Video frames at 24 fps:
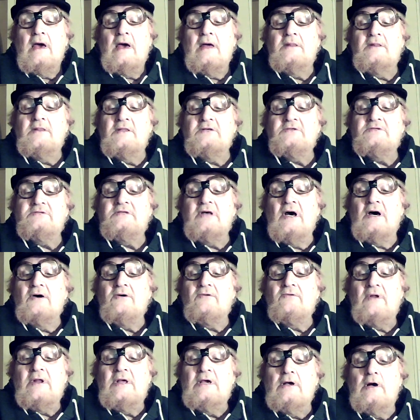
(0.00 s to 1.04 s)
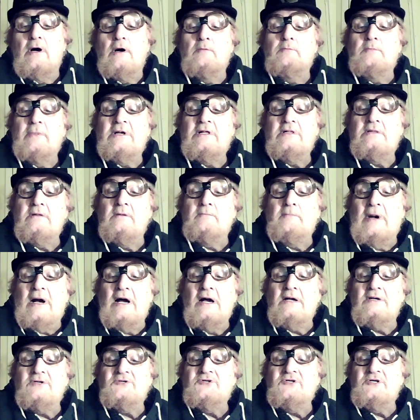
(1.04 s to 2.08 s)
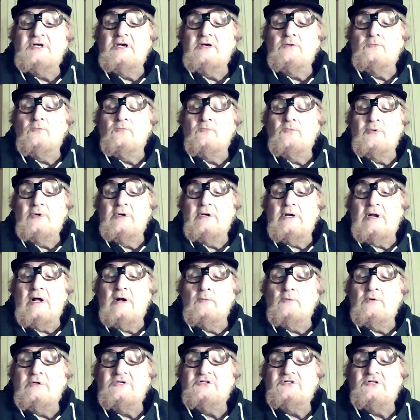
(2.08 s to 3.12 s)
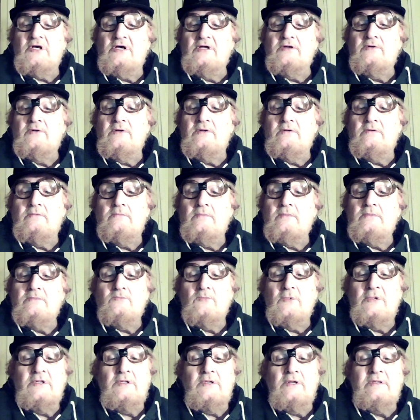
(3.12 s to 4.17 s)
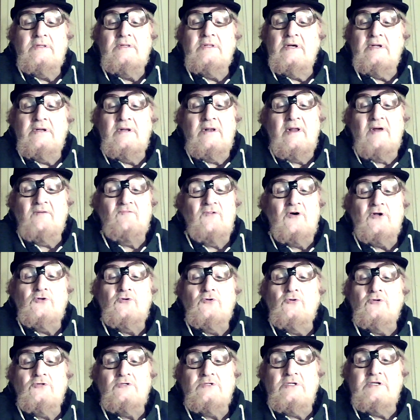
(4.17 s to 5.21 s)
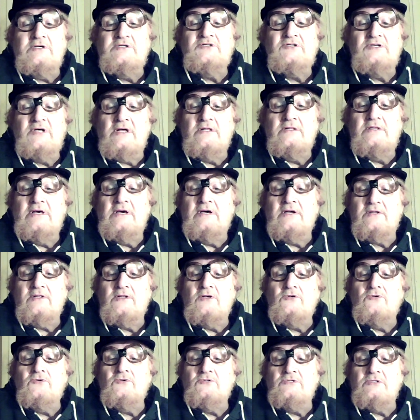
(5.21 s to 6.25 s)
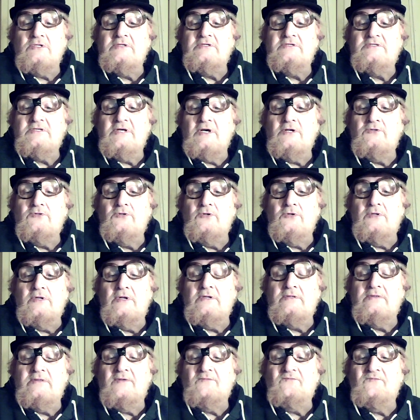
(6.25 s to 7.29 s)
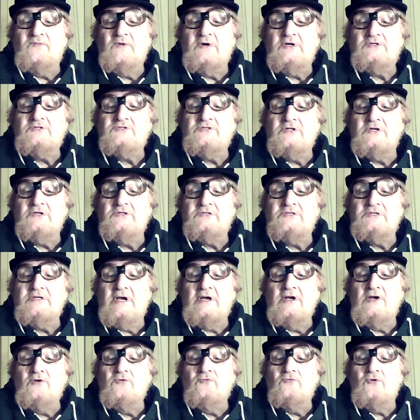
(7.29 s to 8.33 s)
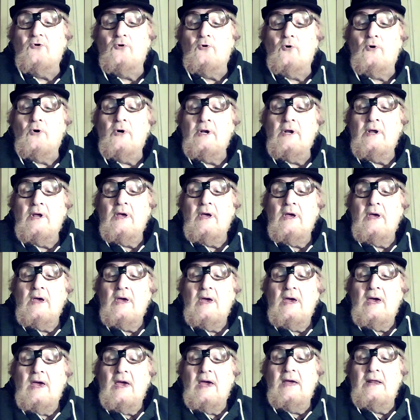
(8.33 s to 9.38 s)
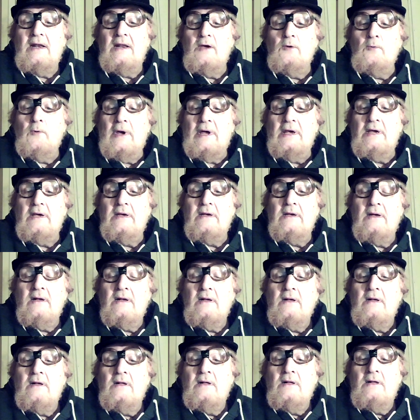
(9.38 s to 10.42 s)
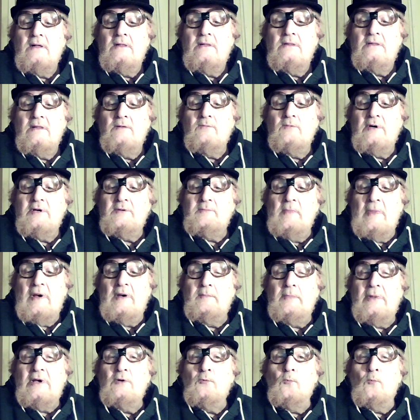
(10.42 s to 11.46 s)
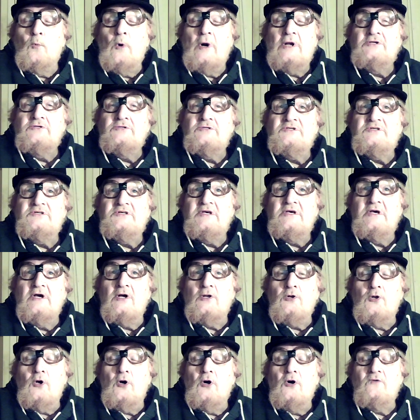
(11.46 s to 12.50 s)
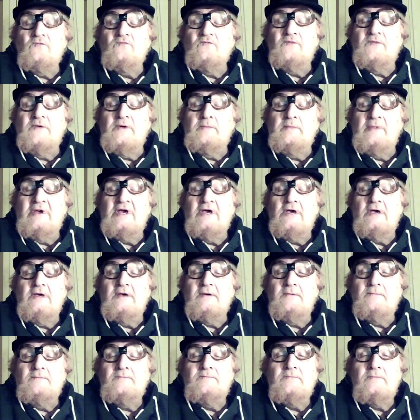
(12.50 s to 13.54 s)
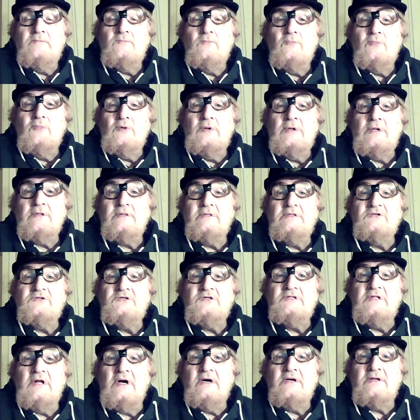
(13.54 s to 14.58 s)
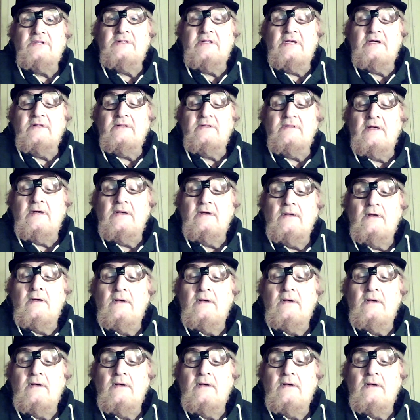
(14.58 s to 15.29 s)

and they sat right up at the back seat where I was sitting, and they never usually sit there, they usually sit down in the first or second row. Anyway, they were maybe one seat along for me where they started.